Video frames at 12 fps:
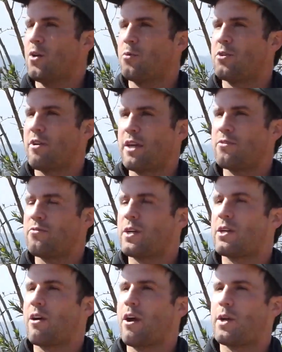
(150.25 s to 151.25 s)
we try to
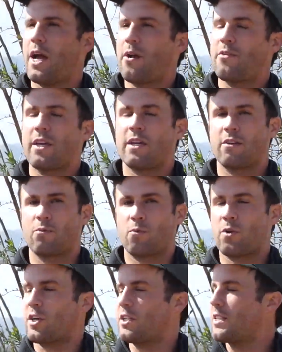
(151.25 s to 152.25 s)
figure out how they can
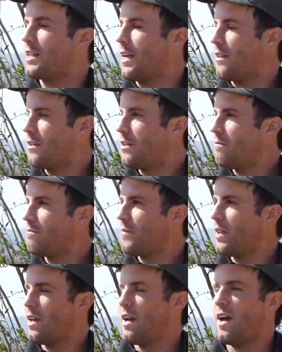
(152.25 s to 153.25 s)
work together.
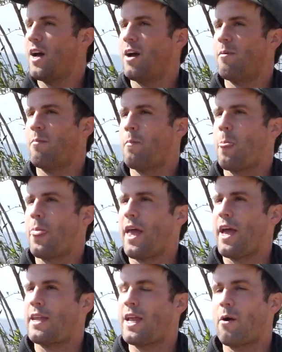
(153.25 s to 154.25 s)
Mm-hmm.
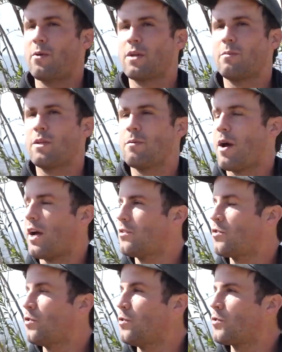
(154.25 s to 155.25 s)
And how we can
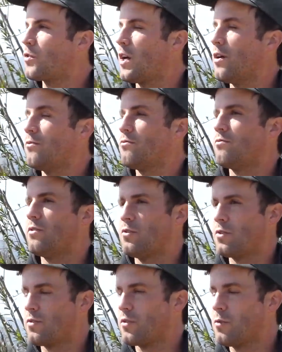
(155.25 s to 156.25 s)
minimize use
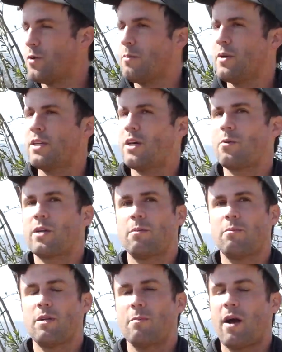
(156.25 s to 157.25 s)
of equipment, how we
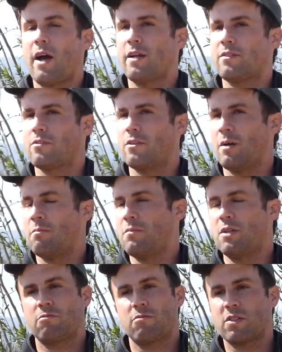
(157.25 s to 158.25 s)
can minimize
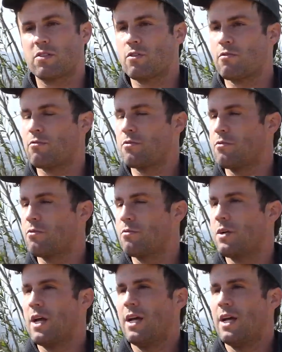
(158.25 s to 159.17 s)
a risk through